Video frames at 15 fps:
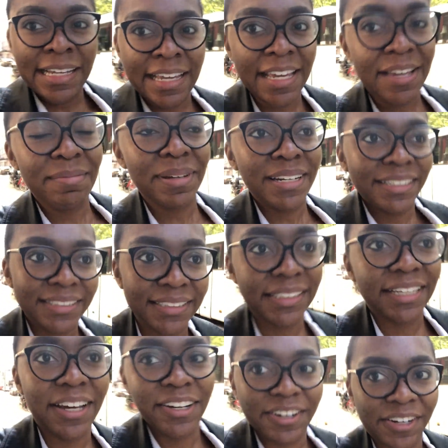8 minutes to
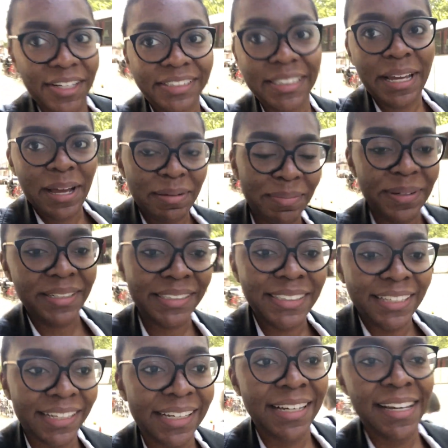get across
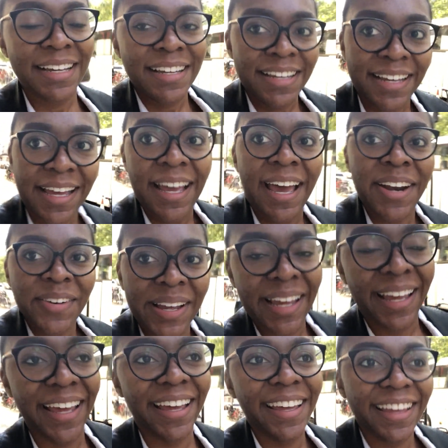campus.
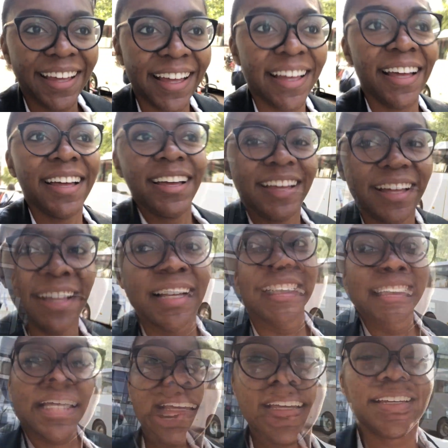Anyway,
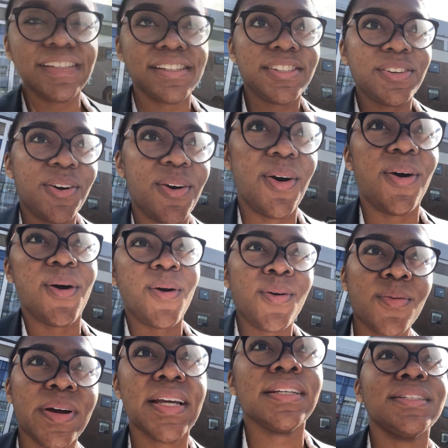let's go. It's
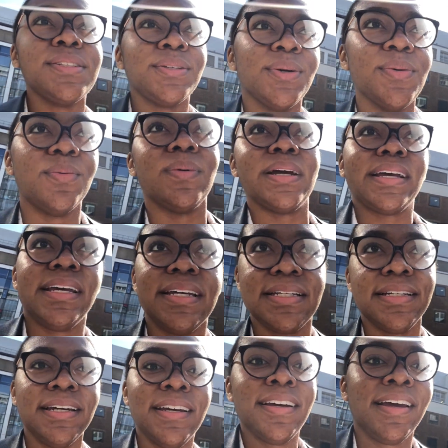always so weird
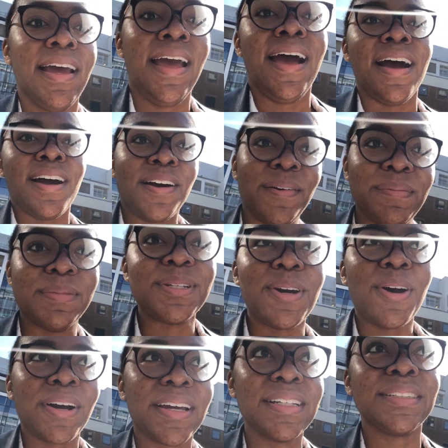
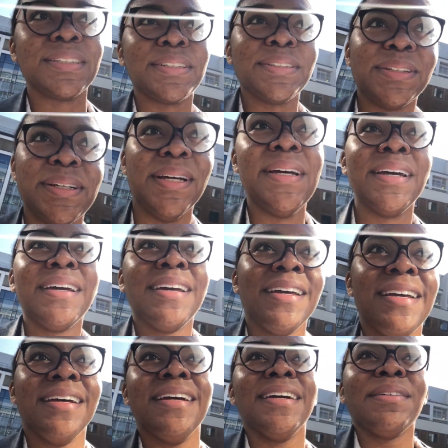talking to,
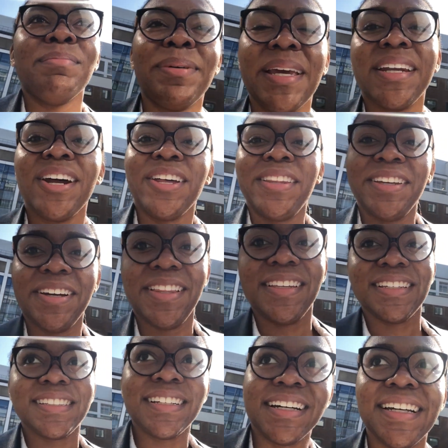being on the
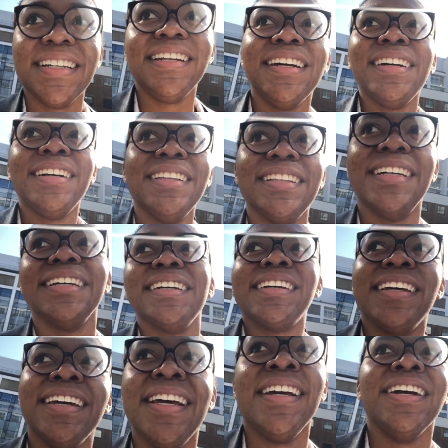other side. Like
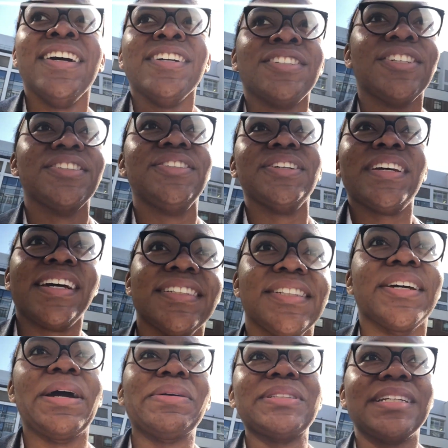just 2 years
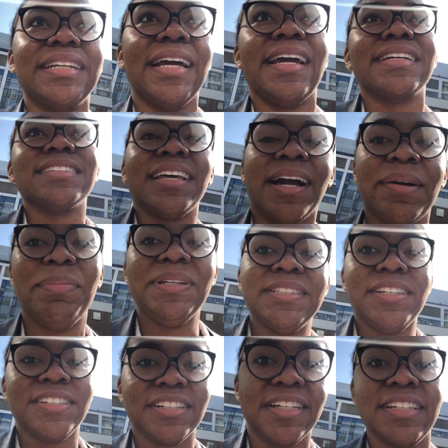ago, I was in an exact
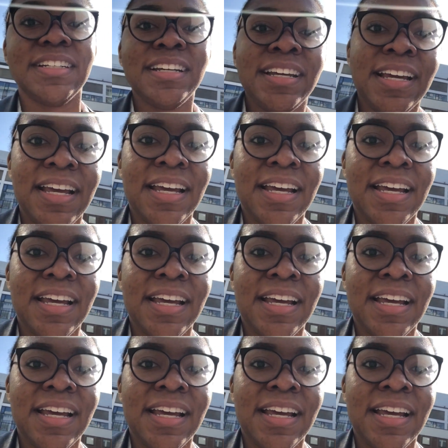position.